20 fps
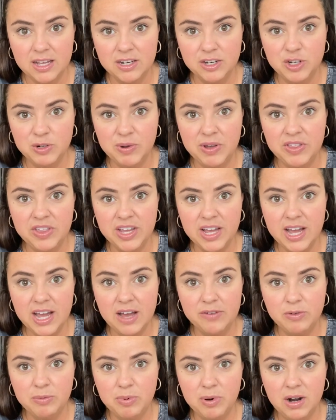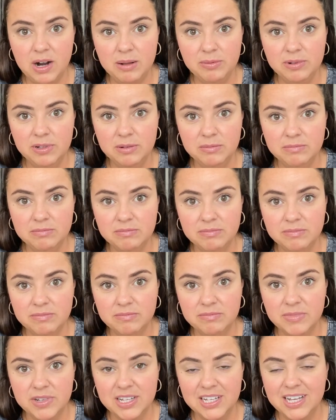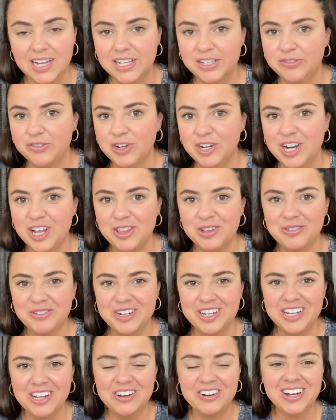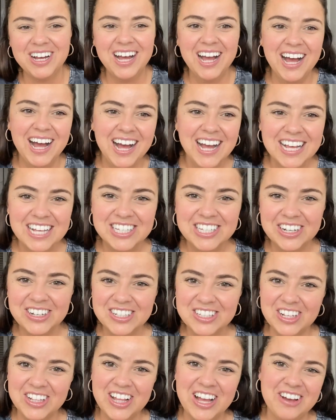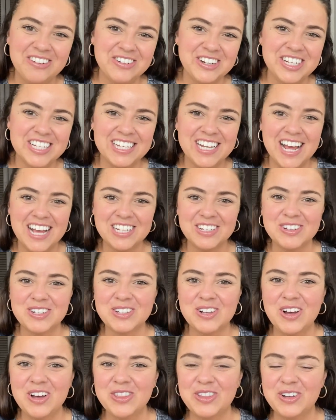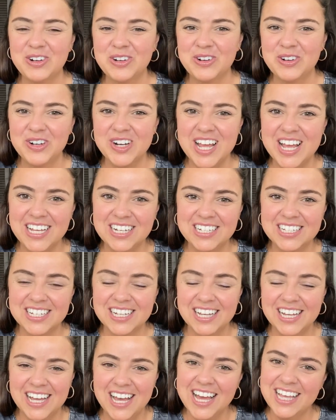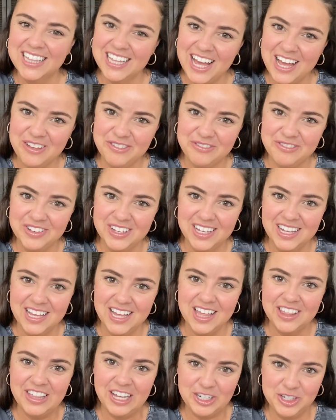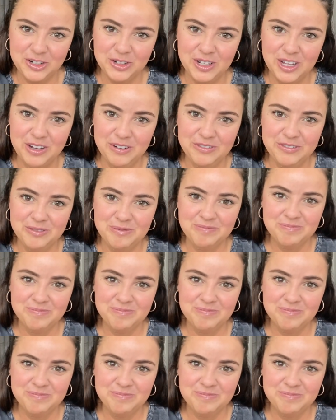Do I think I have a problem? That's for another video. So that's all I have for you today. As always, go out there and create a life that you love.